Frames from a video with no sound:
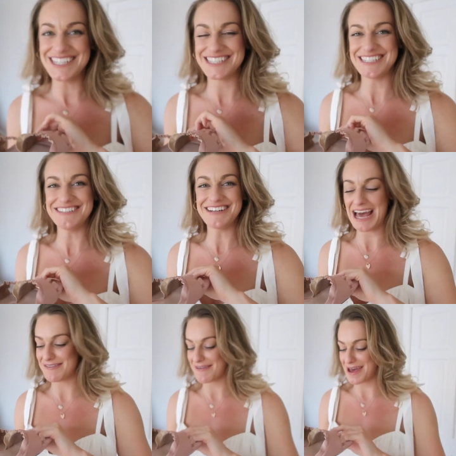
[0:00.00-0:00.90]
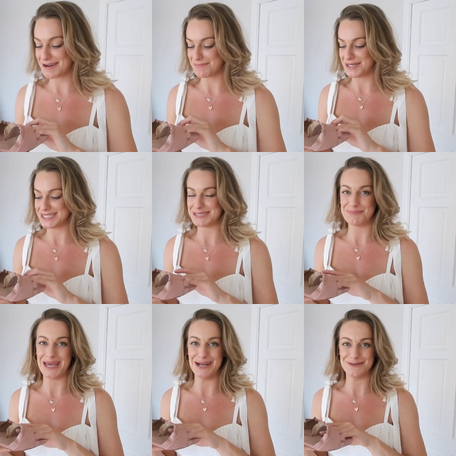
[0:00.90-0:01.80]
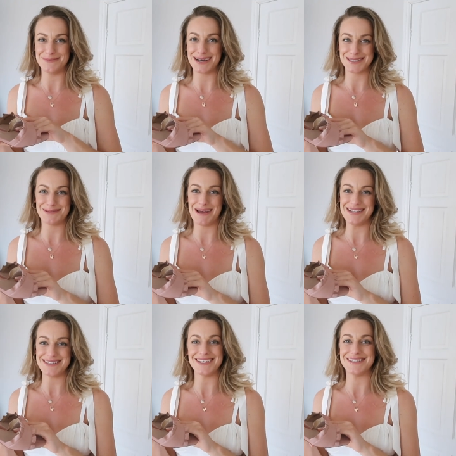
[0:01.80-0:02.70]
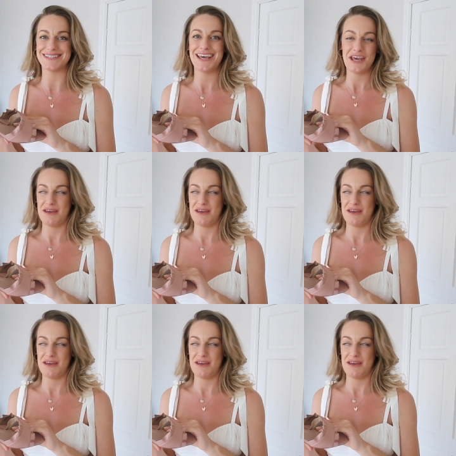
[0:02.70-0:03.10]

Has anyone ever had a Percy Pig from Marks and Spencers?